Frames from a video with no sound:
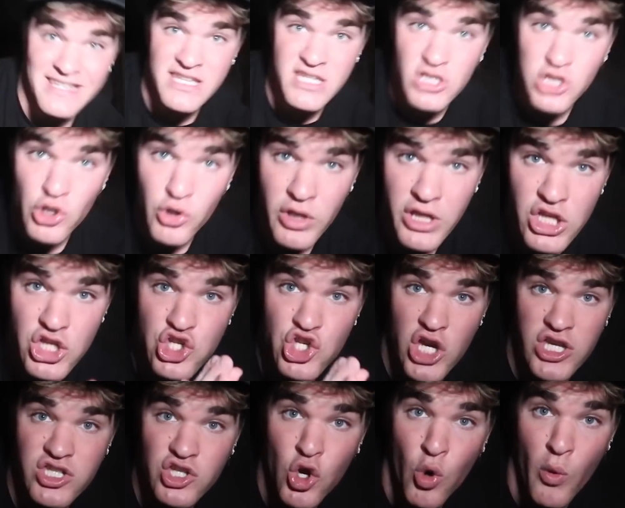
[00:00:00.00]
He's literally
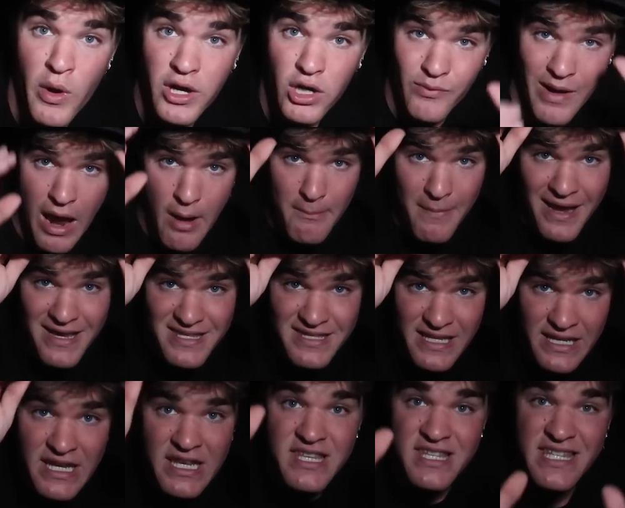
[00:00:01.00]
just going around my
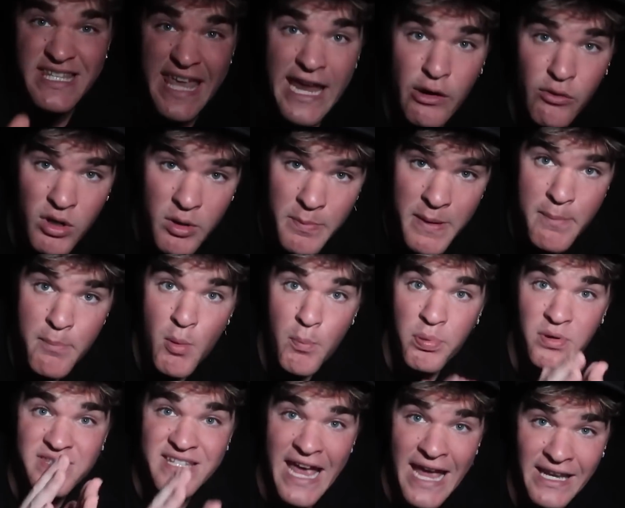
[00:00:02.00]
city scaring people,
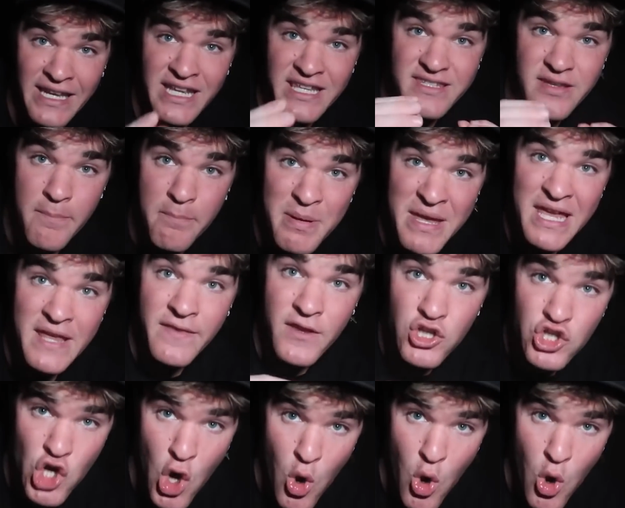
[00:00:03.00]
pretending to be the